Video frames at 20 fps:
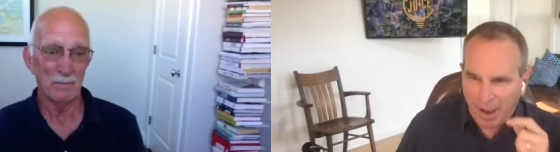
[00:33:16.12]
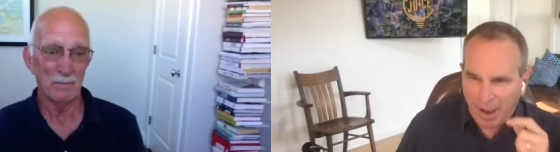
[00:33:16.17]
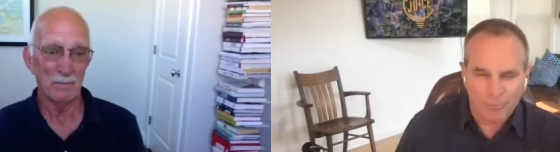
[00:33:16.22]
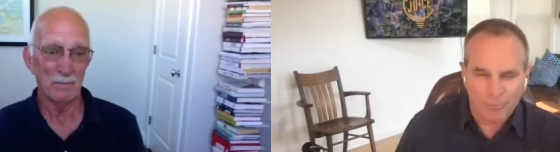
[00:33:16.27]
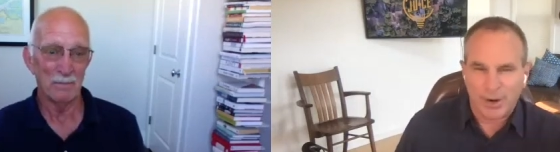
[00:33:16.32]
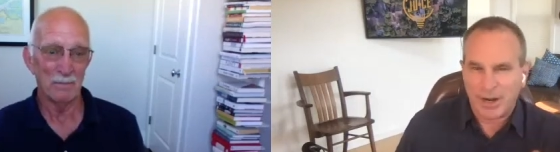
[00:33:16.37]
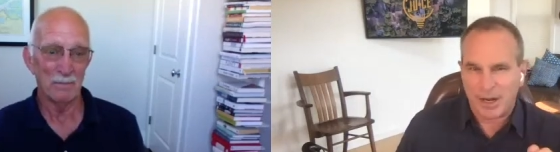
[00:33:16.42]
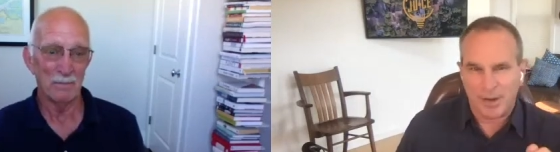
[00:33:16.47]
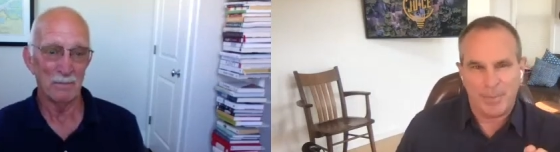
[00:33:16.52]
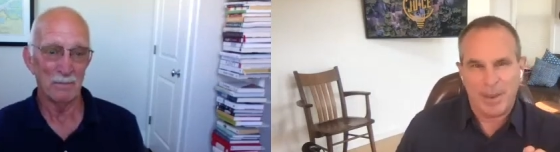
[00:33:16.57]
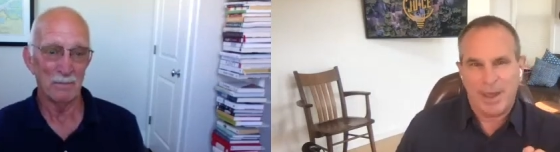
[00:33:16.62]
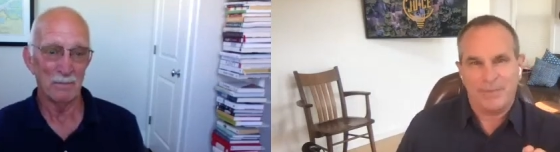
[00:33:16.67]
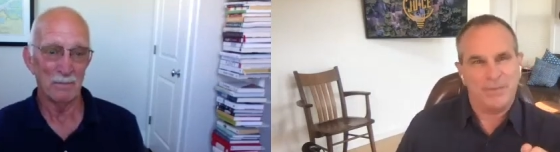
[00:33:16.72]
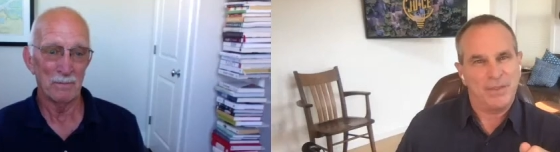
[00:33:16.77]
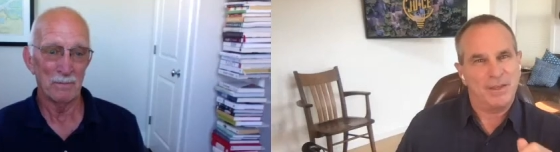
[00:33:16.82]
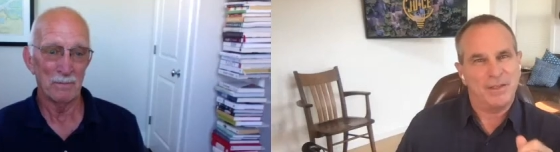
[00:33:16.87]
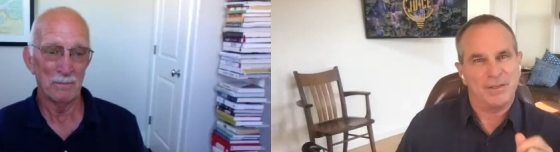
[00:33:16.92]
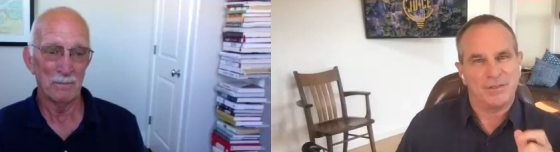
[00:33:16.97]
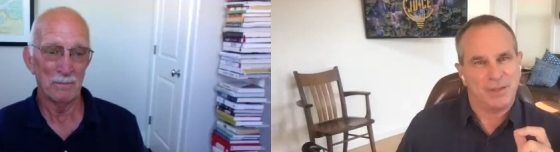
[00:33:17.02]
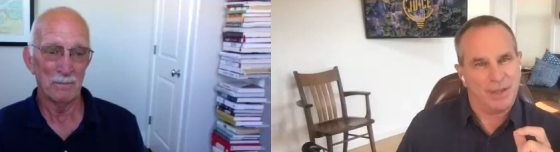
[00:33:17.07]
Speaker 1: I've written
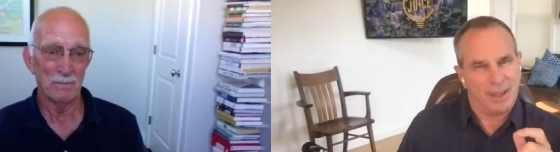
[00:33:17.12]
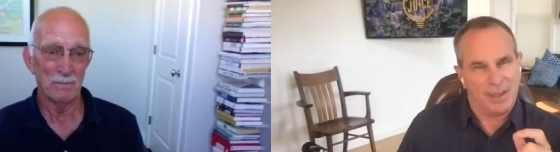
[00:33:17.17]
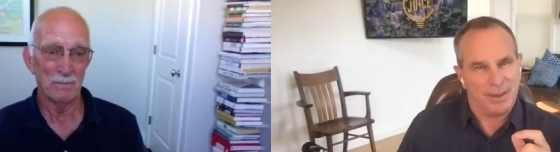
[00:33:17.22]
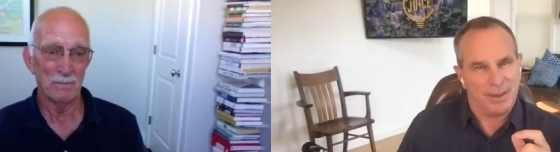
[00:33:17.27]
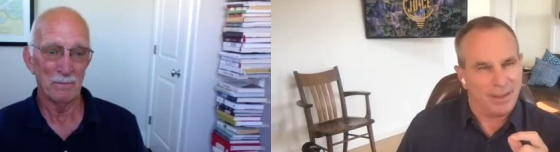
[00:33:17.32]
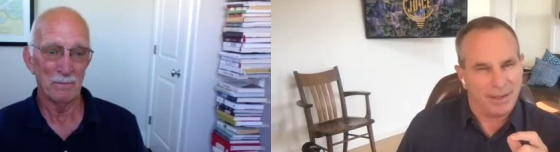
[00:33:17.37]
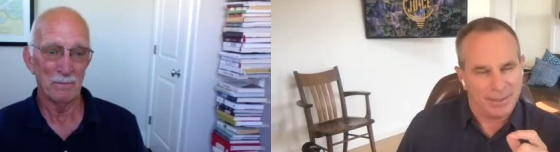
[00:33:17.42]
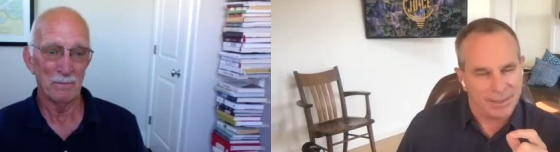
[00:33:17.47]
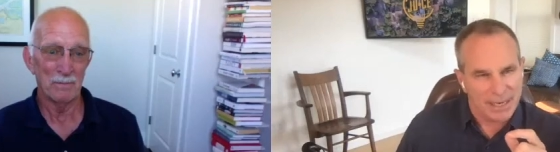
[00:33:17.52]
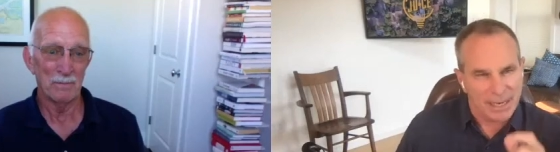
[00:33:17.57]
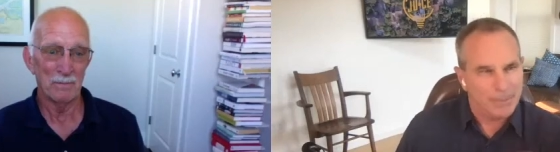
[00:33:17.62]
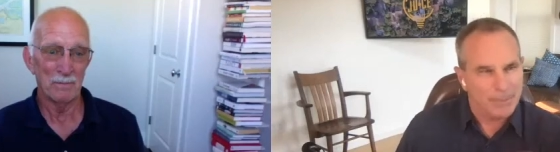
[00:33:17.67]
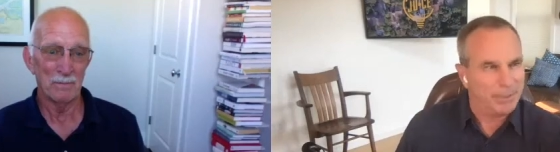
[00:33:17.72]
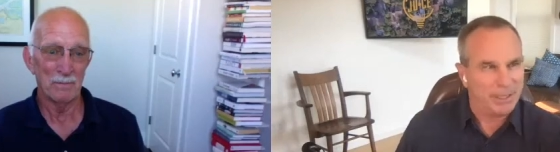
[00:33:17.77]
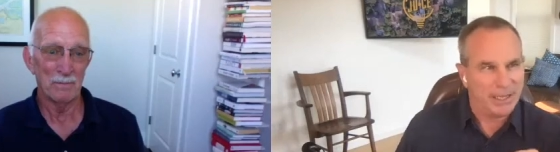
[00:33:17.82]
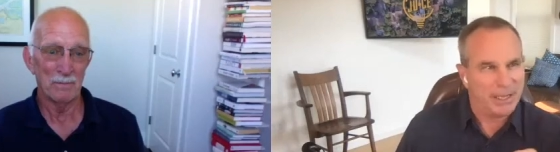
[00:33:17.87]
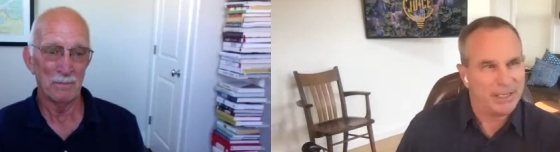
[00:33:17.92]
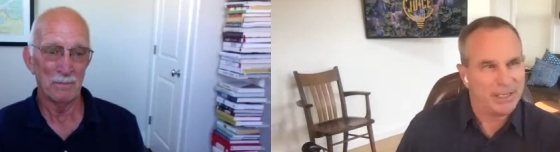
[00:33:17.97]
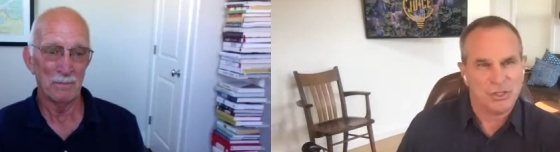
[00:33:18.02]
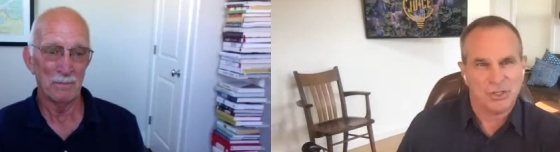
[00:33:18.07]
about this. It
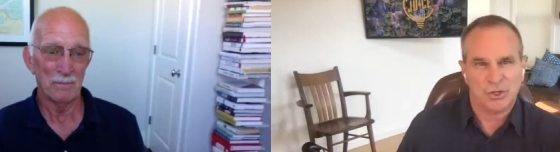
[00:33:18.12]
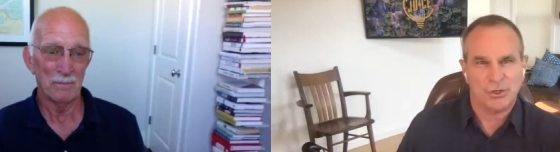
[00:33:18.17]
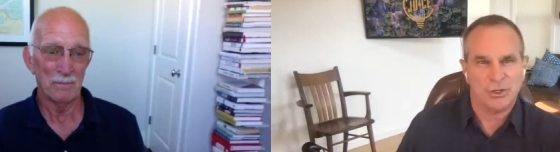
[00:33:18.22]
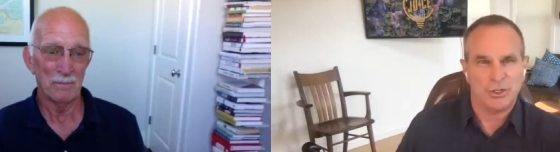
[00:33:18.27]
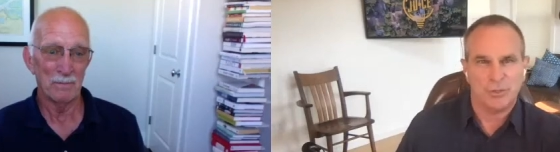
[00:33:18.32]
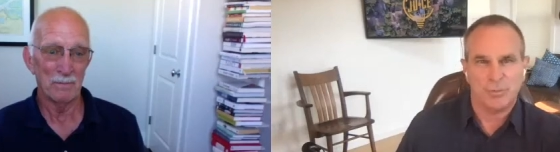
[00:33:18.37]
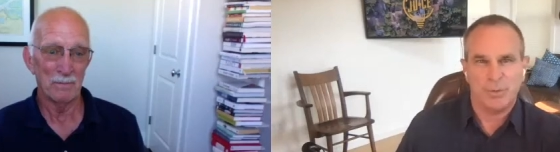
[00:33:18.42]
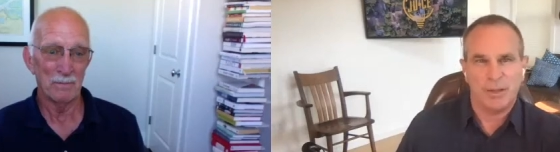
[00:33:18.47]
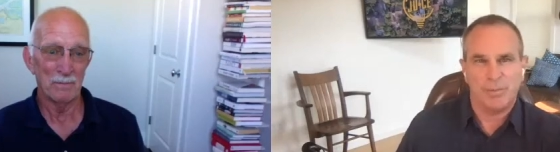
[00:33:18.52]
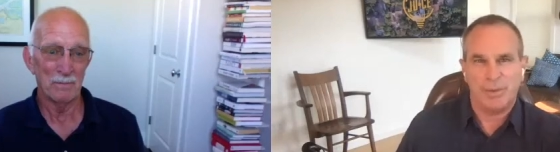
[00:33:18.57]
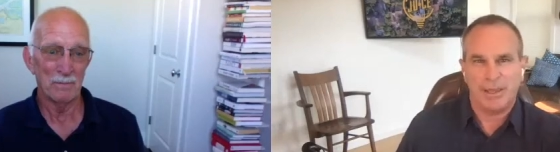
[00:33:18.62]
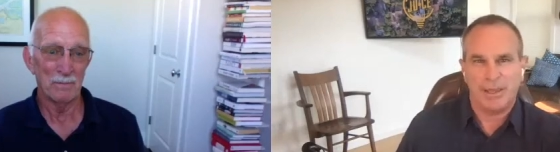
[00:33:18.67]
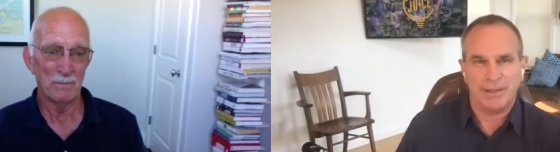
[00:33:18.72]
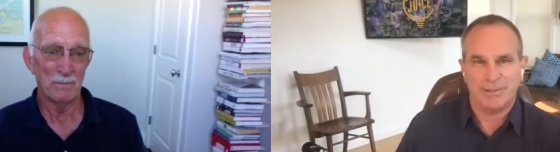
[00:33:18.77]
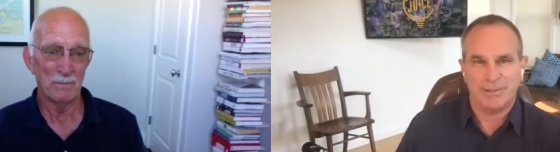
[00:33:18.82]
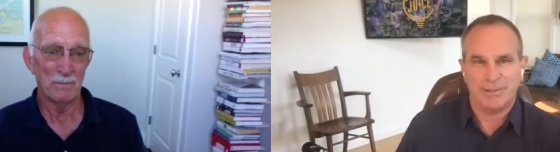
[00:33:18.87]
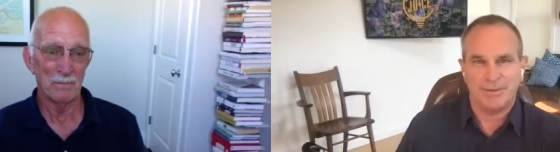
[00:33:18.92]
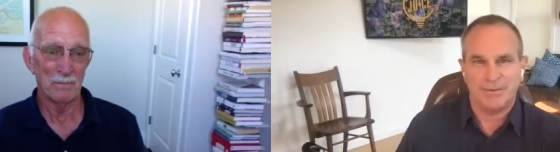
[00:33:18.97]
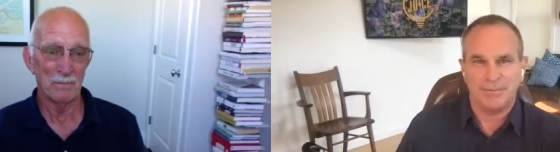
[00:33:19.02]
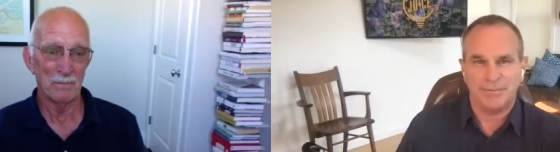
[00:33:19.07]
deeply concerns me
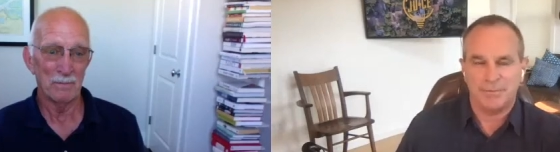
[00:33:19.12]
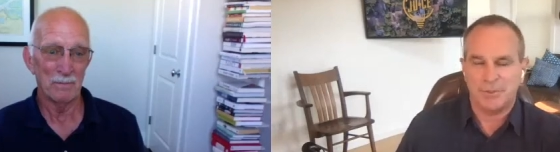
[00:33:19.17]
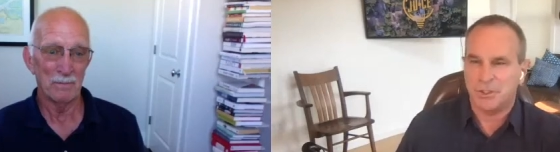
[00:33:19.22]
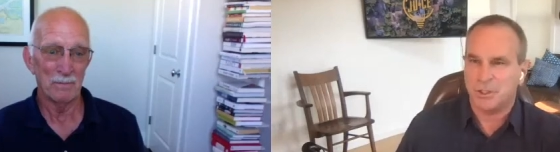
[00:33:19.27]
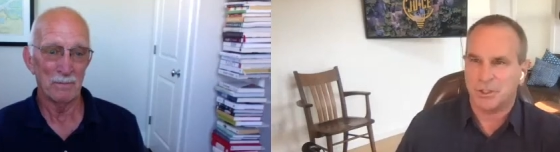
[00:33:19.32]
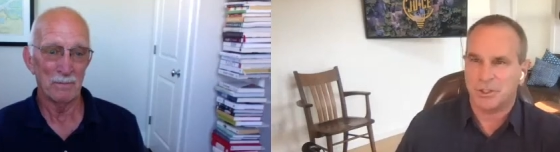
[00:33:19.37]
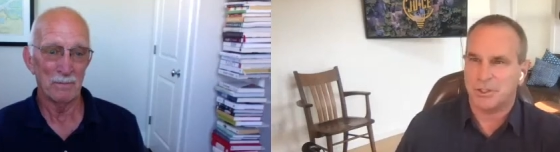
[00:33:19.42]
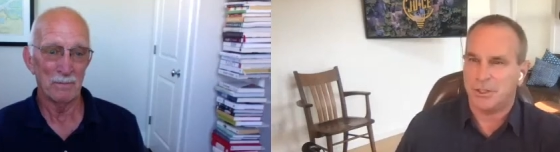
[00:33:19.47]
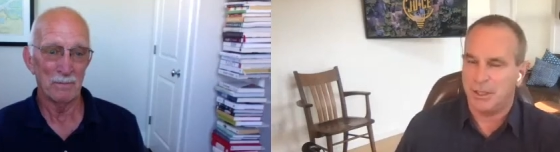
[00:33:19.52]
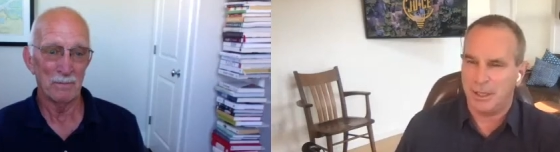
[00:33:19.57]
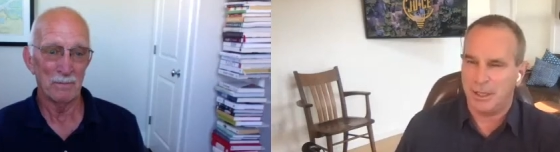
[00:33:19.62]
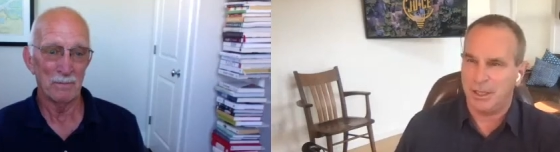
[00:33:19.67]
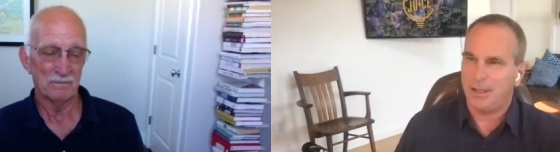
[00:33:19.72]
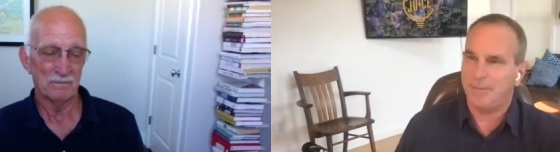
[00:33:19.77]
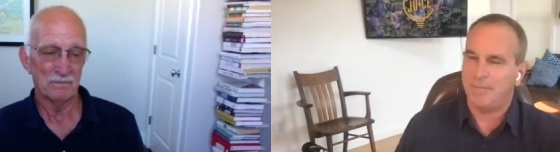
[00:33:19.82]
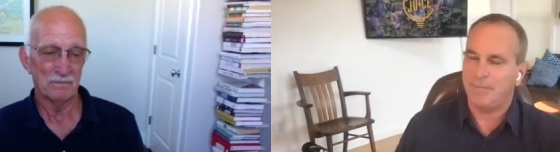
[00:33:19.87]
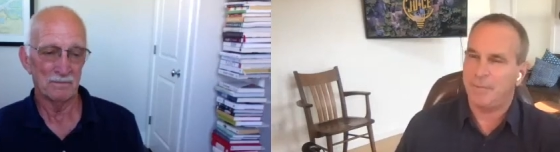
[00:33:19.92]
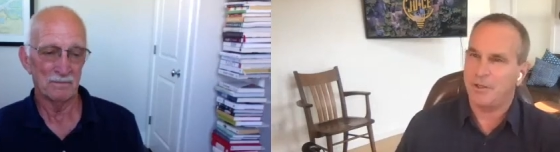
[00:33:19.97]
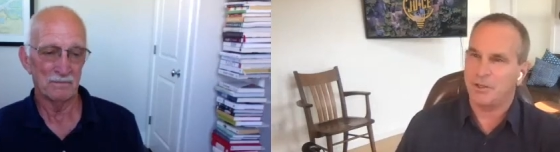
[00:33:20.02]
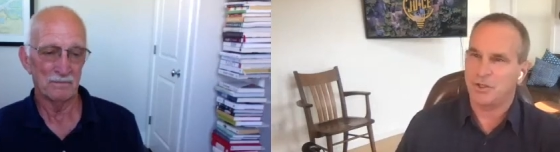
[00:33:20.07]
because of just
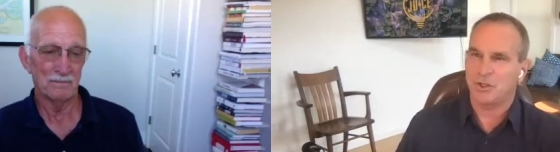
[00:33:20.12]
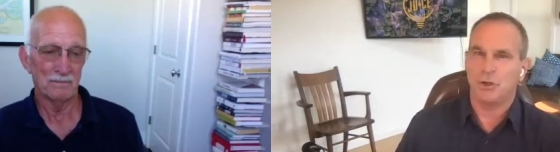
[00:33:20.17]
the